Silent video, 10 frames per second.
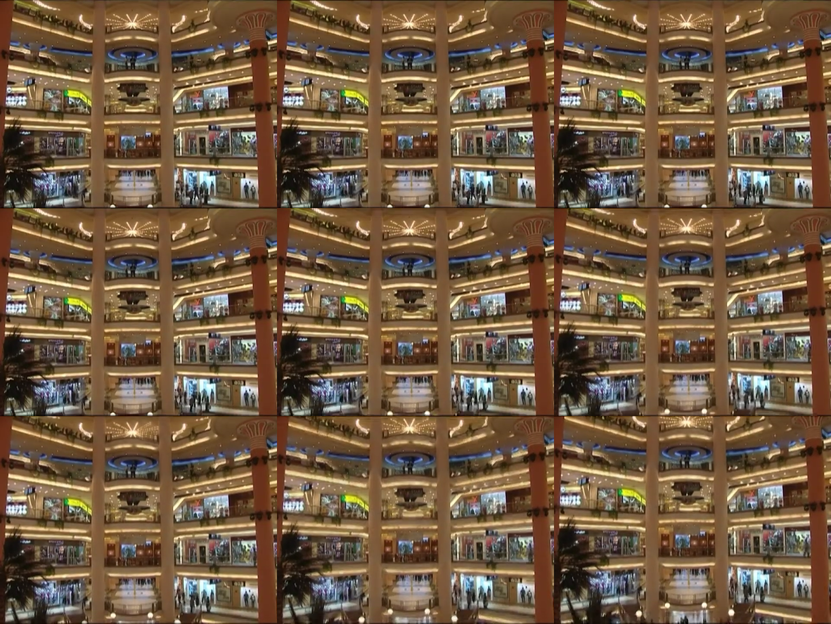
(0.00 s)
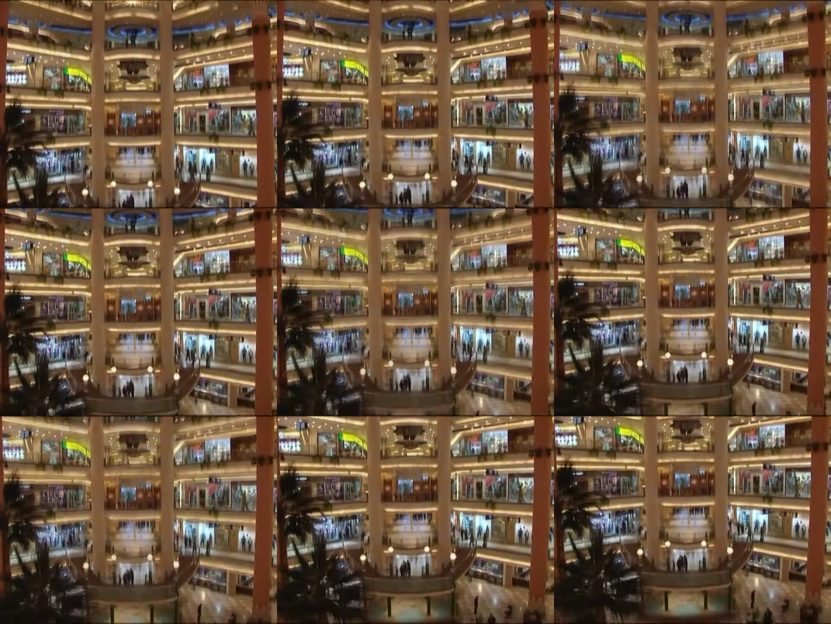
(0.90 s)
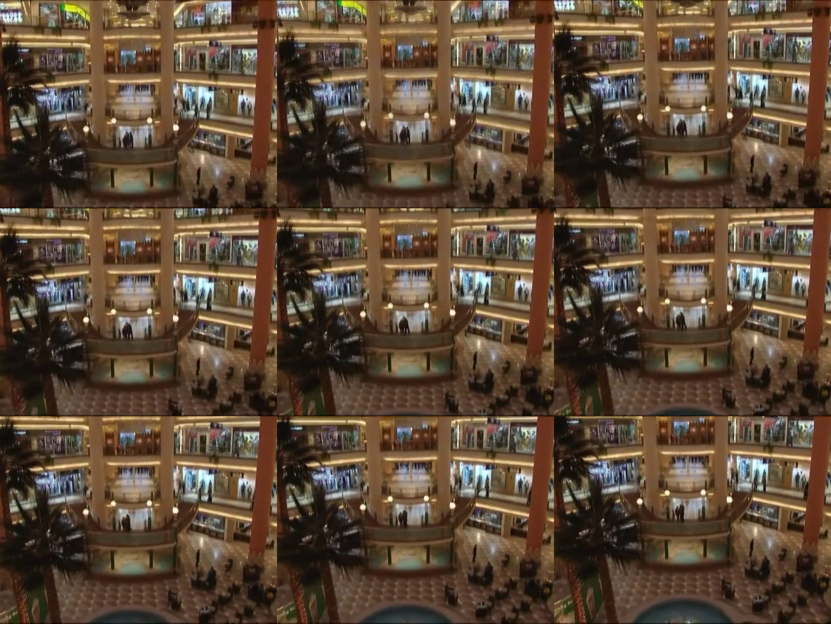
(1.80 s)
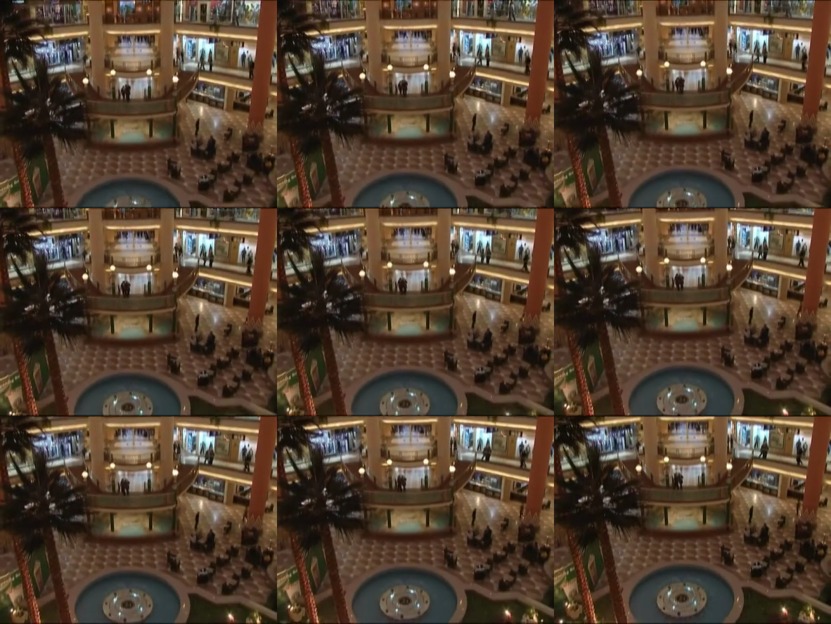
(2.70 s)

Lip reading: [unreadable: no face in view]